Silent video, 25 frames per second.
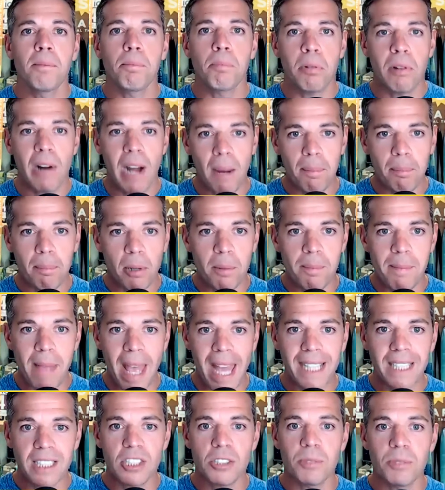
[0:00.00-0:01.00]
Proper
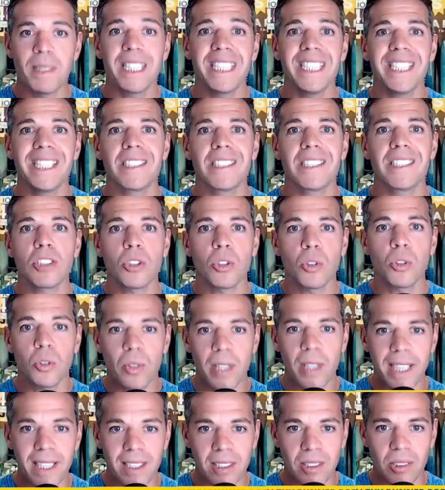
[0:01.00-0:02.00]
management is
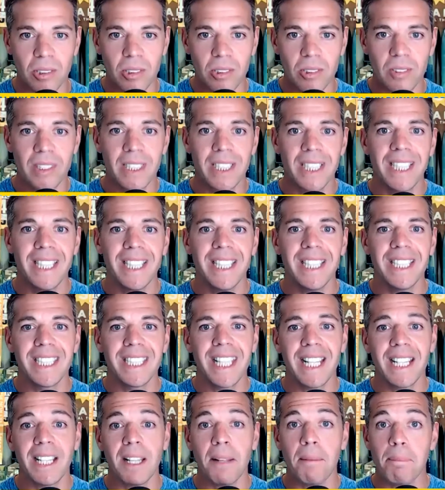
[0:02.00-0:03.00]
critical in
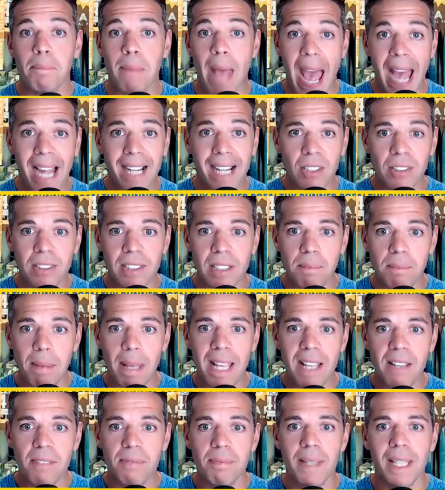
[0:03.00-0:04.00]
getting back on the
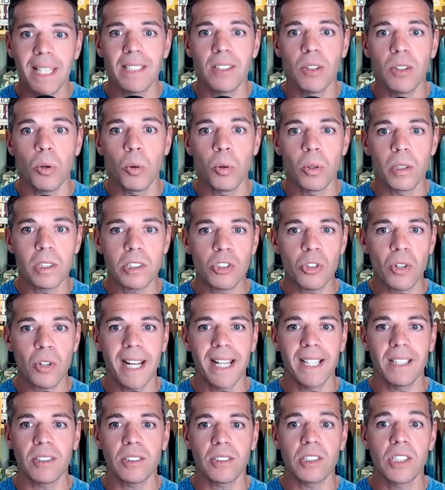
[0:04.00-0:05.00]
pavement or
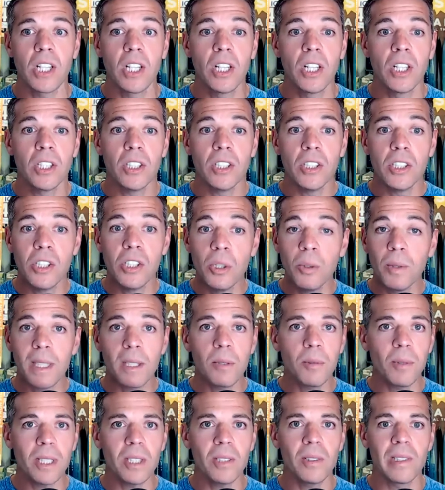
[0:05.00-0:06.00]
trails,
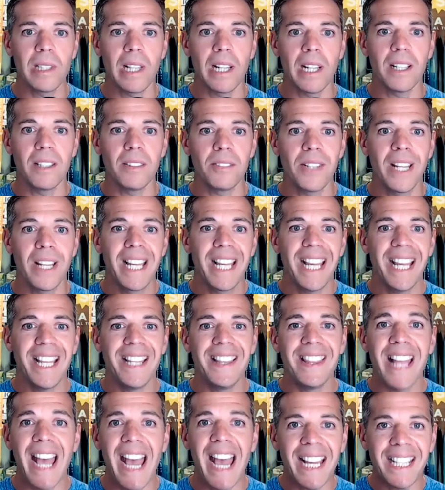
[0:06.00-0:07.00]
doing what you love.
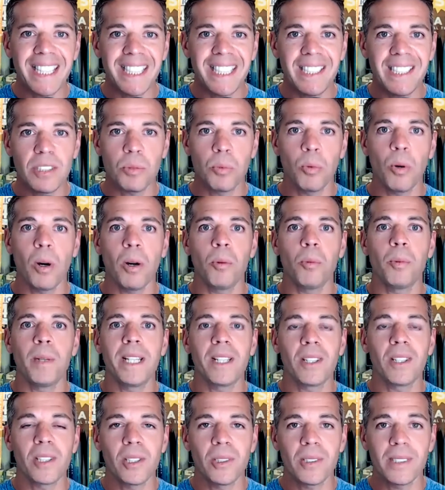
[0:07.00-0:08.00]
And that is what
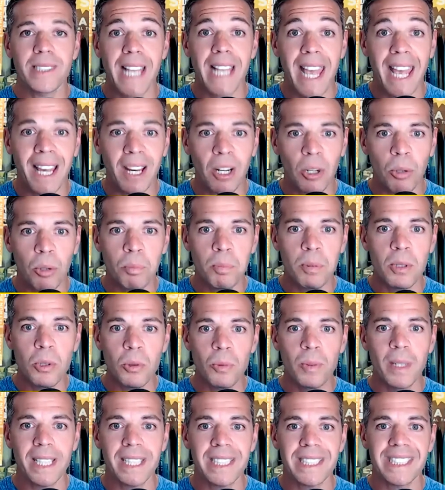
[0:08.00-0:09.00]
we are going to help you
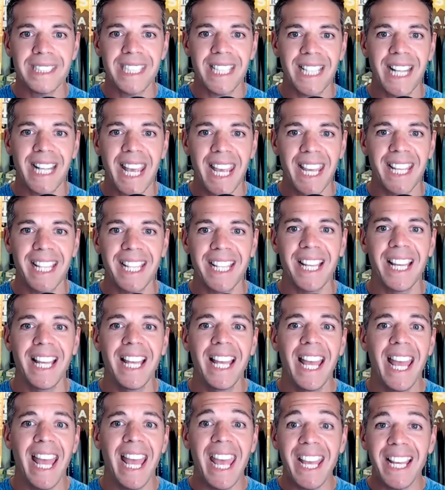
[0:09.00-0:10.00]
with today.
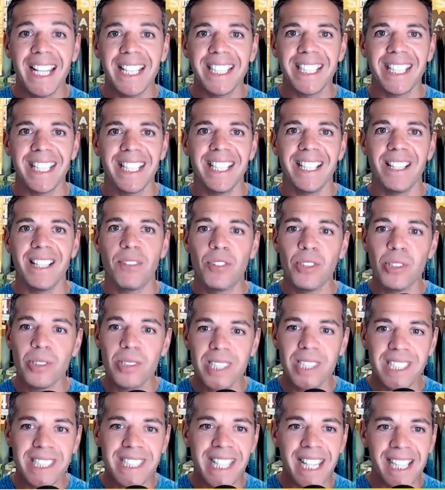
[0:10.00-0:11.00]
And if you
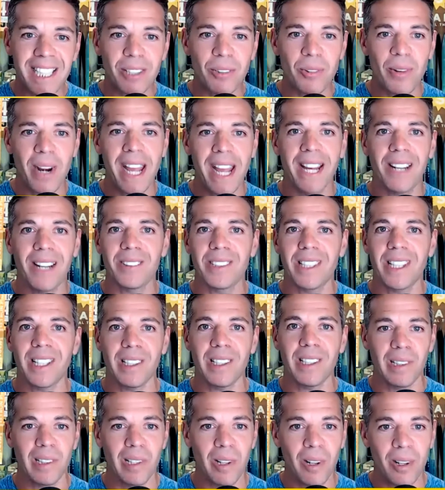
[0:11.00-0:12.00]
stick around
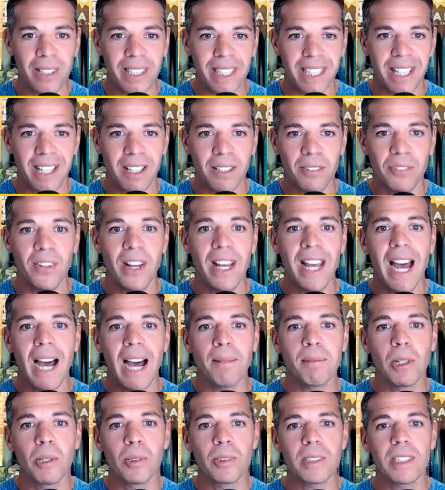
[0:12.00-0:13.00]
long enough,
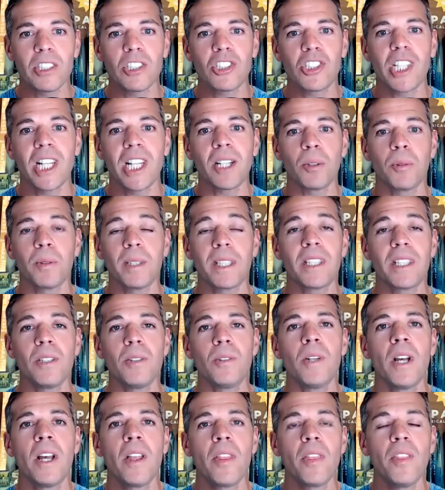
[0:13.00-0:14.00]
I'm going to share with
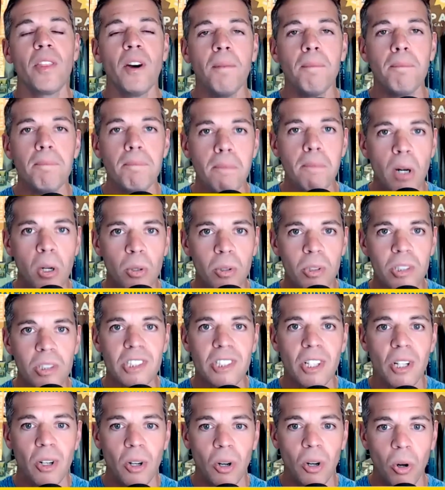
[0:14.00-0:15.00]
you the
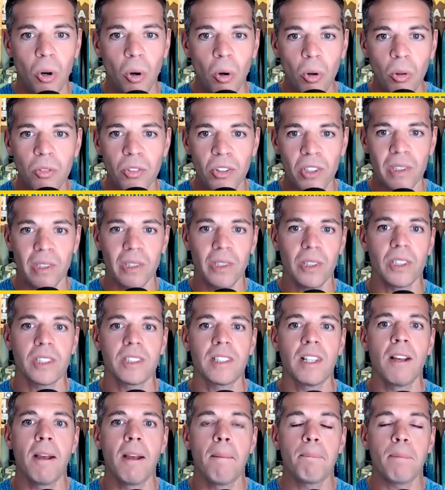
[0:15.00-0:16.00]
most
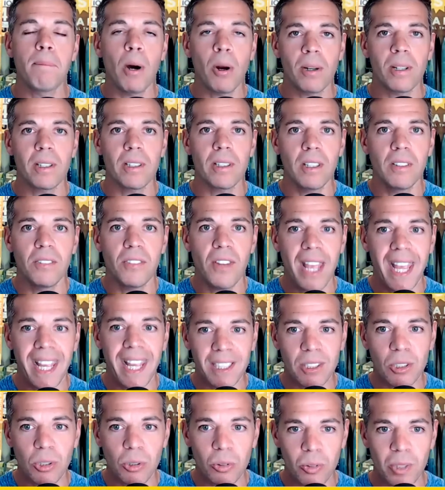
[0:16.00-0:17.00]
overlooked part of
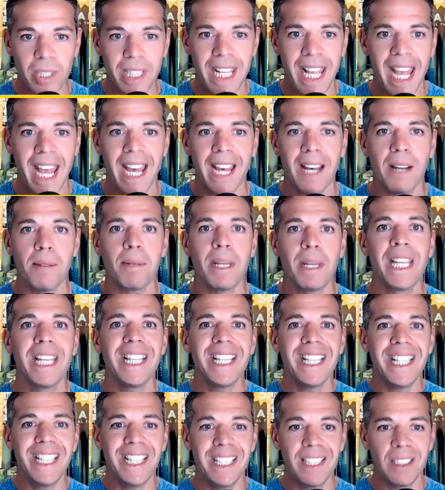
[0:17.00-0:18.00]
ankle rehab
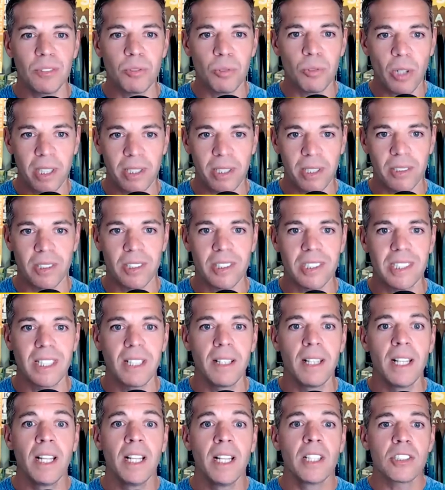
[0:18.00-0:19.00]
in runners.
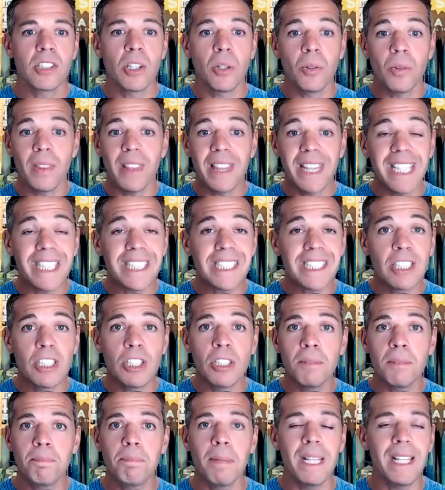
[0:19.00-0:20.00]
So this
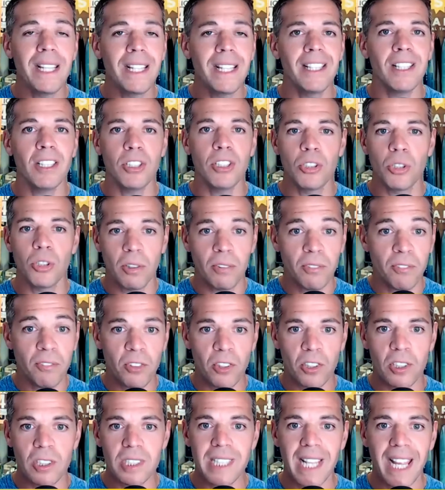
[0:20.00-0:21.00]
could be your
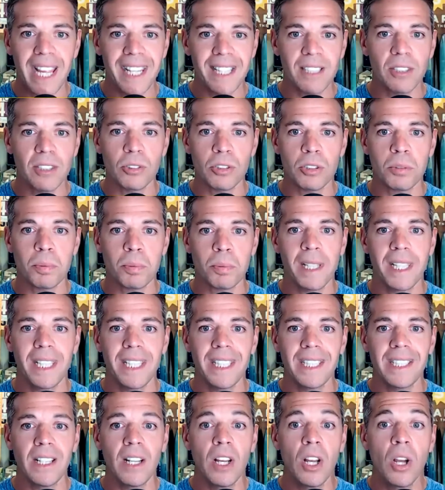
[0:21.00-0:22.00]
first ankle
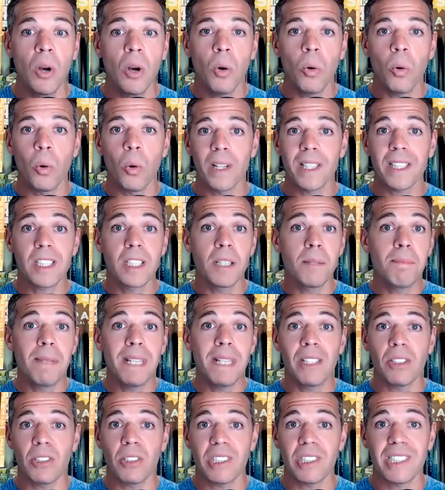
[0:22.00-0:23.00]
sprain, or it could be
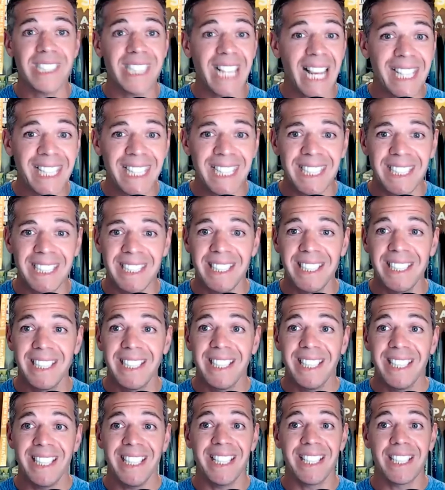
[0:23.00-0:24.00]
your second,
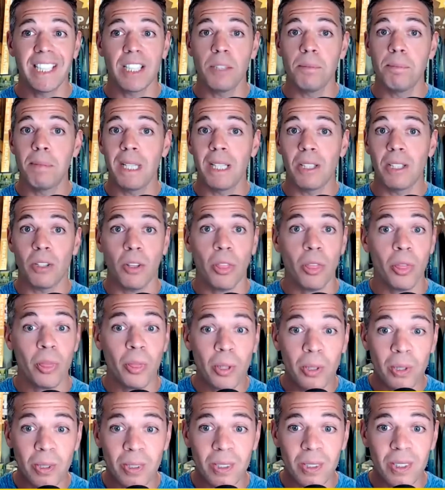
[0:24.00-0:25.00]
it could be your
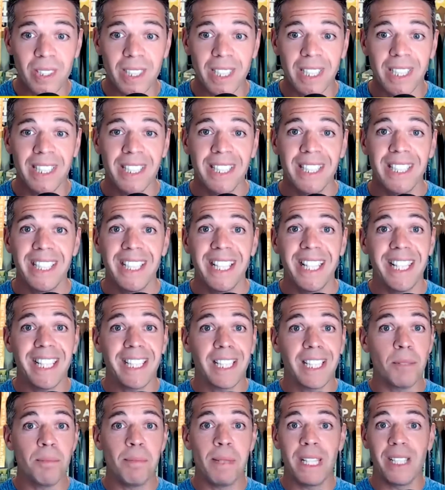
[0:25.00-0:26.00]
third, it
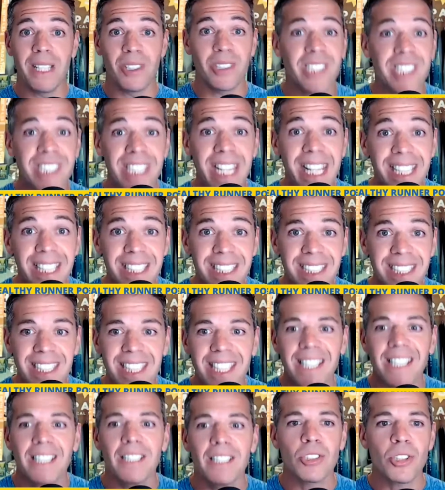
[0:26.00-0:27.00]
could be your
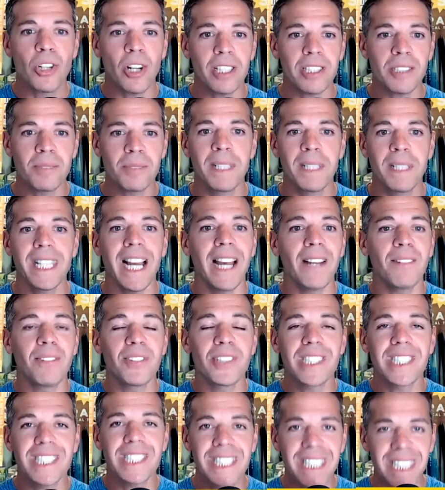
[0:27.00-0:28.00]
sixth. Trust me,
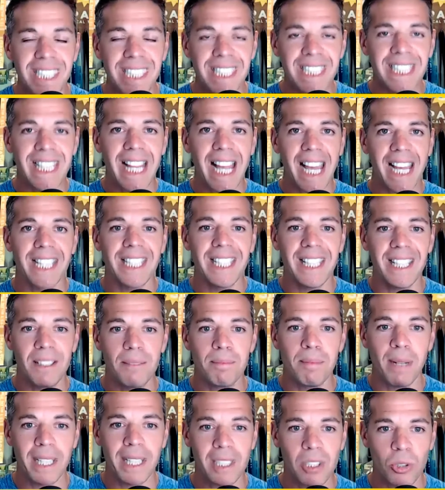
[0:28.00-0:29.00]
I've seen that
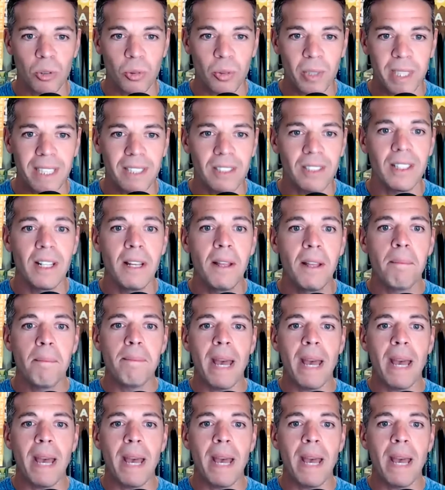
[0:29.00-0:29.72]
in my career.